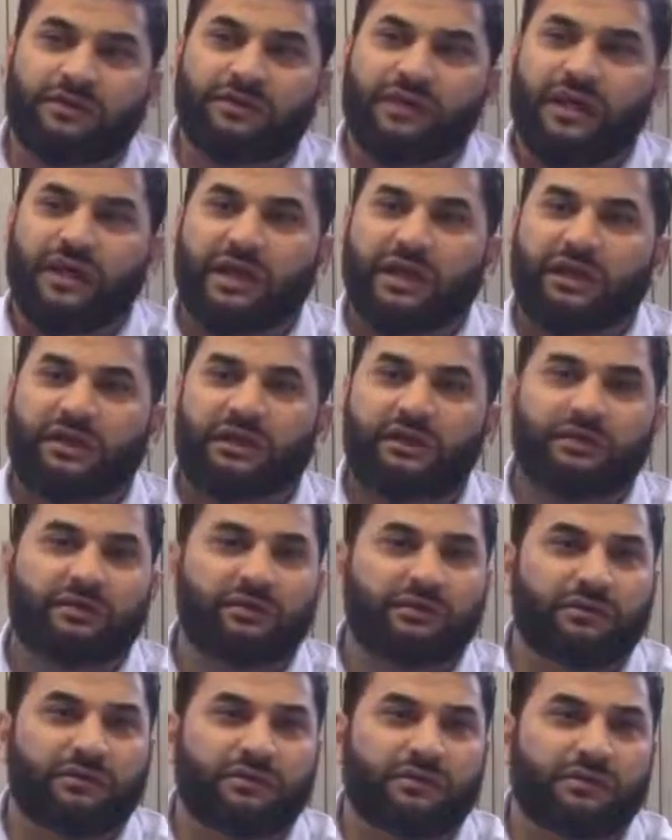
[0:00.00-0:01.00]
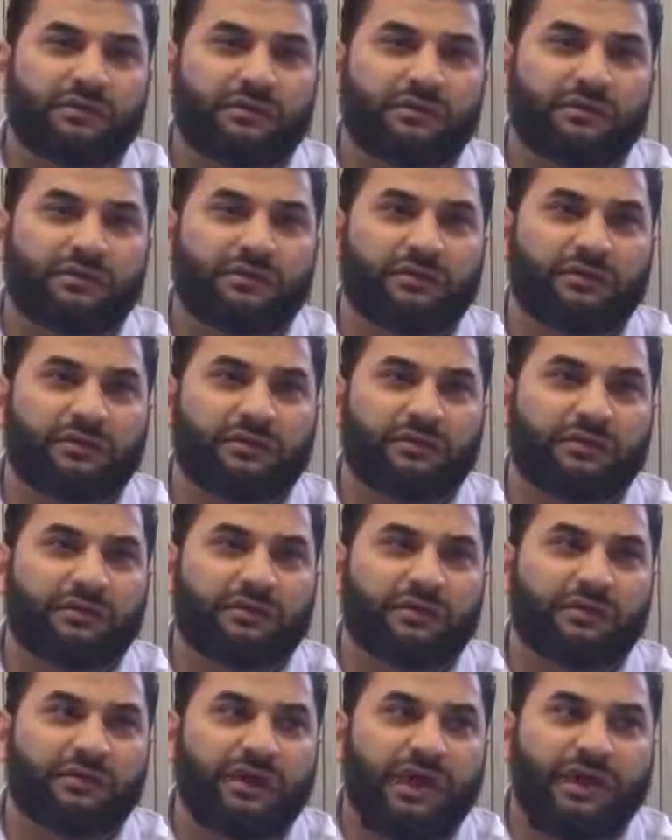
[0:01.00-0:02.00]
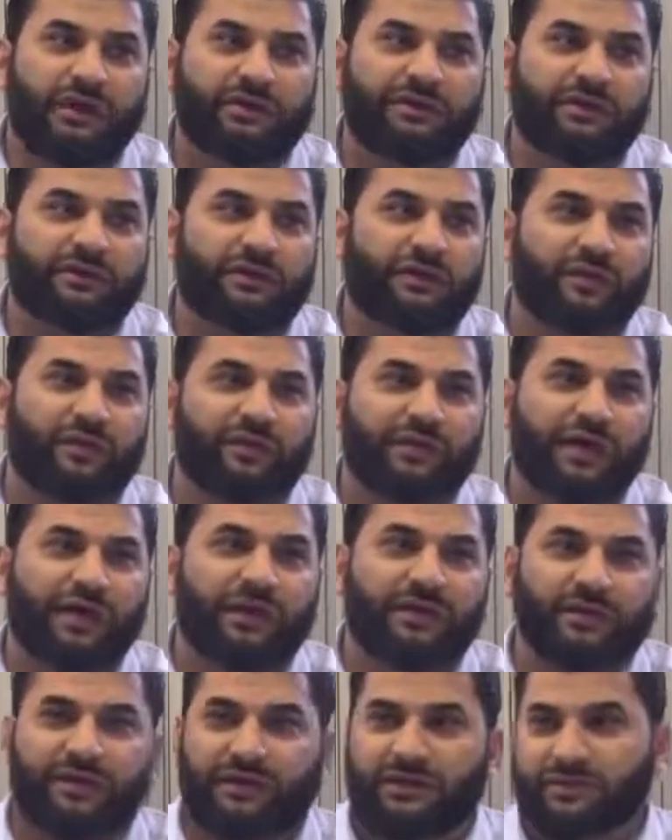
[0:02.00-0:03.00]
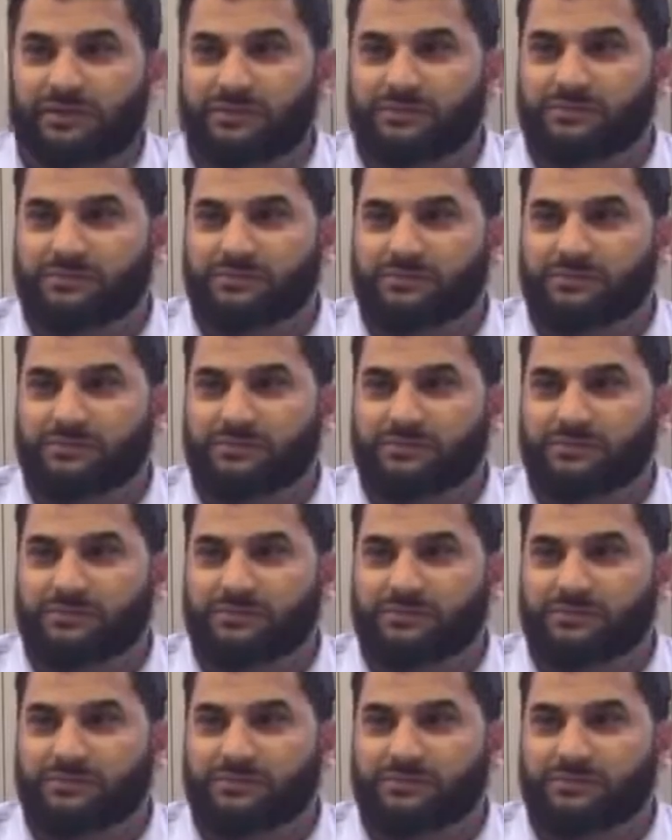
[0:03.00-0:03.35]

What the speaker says: their characters were not guaranteed.